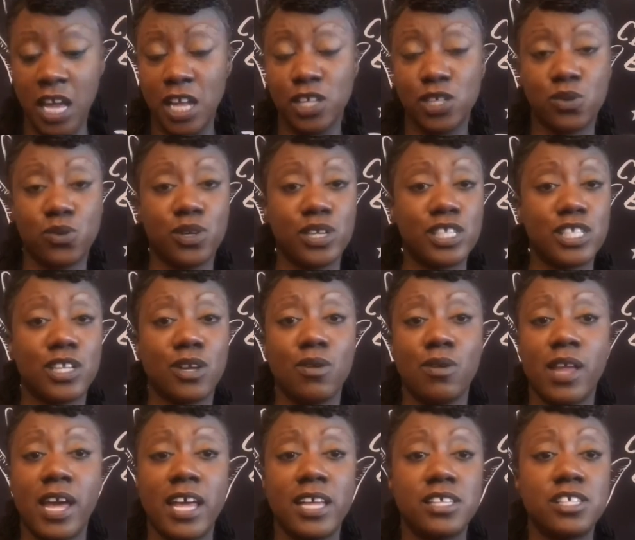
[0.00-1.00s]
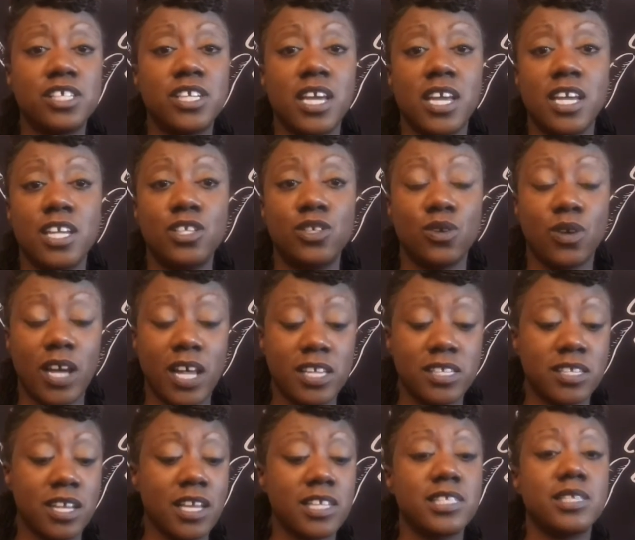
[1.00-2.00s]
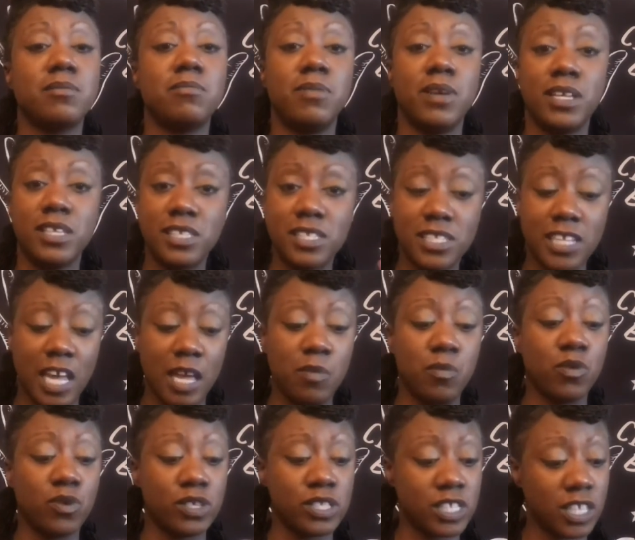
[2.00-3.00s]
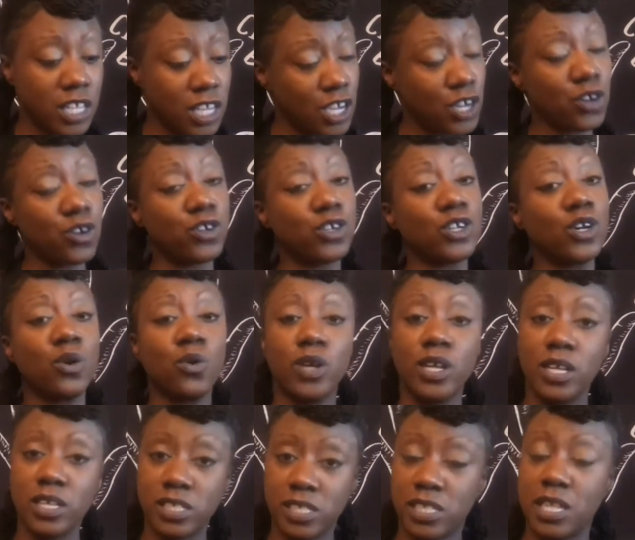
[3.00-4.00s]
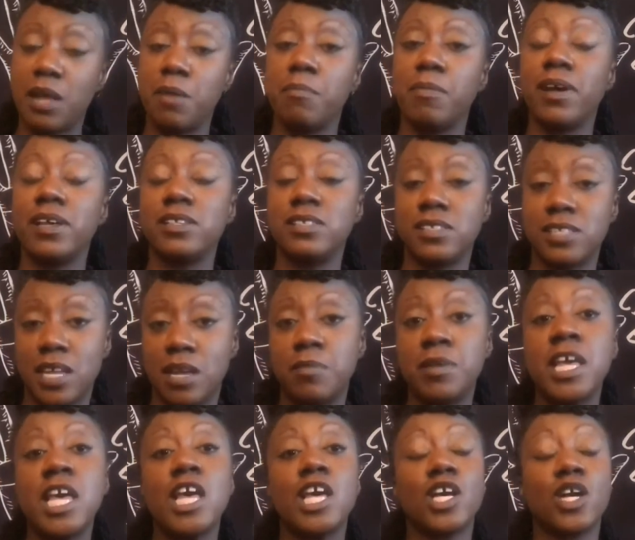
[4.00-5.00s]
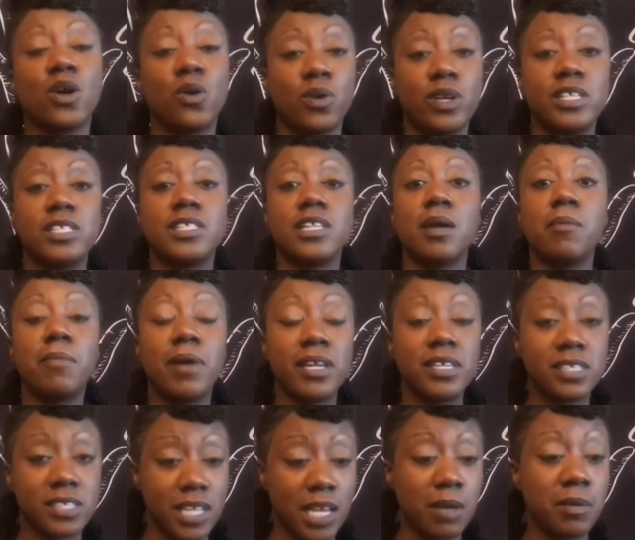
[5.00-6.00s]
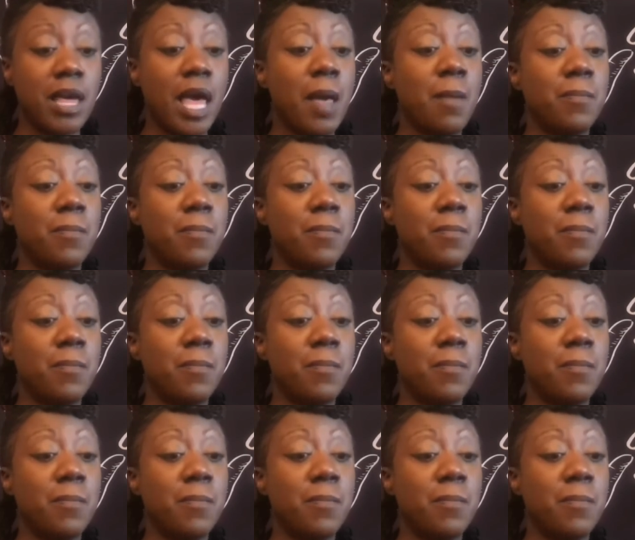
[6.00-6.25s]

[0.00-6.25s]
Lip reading: Taurus don't like change. You guys like to be stable and secure, knowing step by step, going step by step.